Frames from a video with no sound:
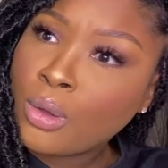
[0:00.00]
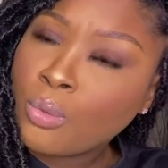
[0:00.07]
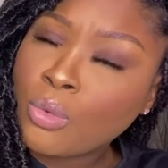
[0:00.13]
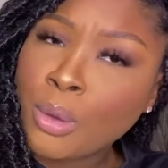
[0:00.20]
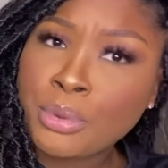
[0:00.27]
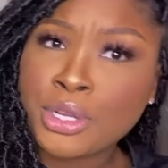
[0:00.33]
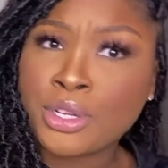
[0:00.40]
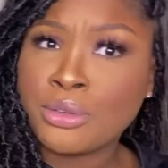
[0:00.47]

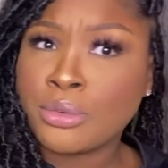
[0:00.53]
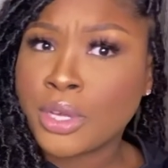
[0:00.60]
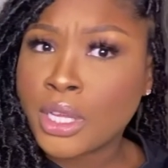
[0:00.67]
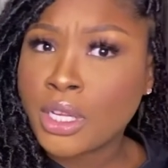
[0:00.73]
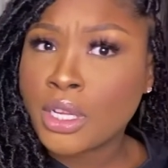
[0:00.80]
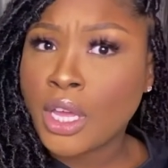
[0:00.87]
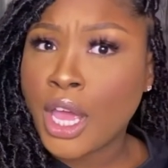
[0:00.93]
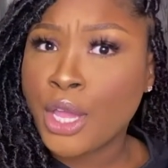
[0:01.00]
what we doing?
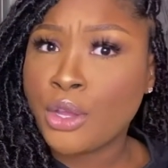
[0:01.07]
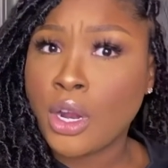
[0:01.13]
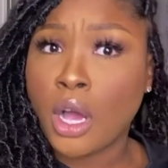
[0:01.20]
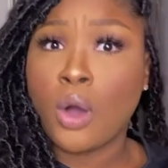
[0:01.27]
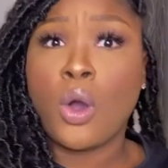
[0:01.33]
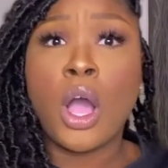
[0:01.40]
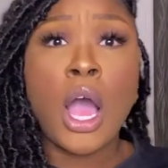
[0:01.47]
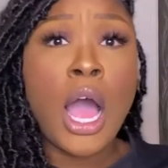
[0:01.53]
And you
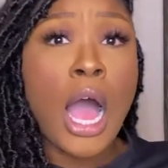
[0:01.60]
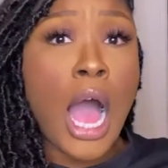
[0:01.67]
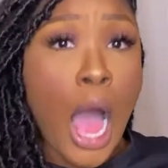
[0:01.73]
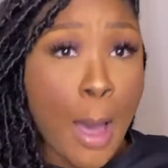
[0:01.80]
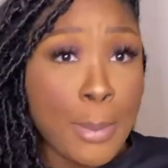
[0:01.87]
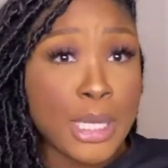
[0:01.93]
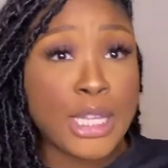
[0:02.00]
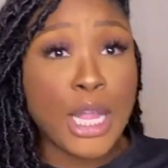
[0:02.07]
know,
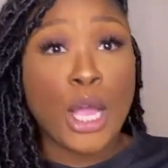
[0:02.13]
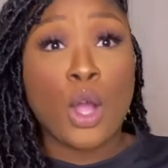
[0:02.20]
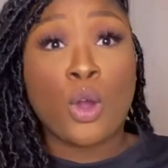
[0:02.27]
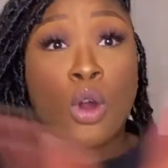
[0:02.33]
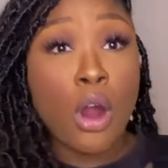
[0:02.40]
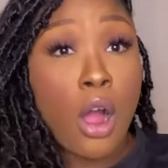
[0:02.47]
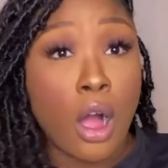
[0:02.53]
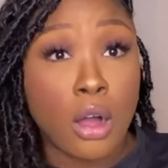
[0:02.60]
I'm a thick
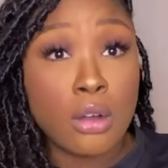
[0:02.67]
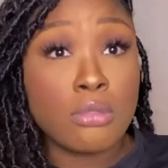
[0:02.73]
girl,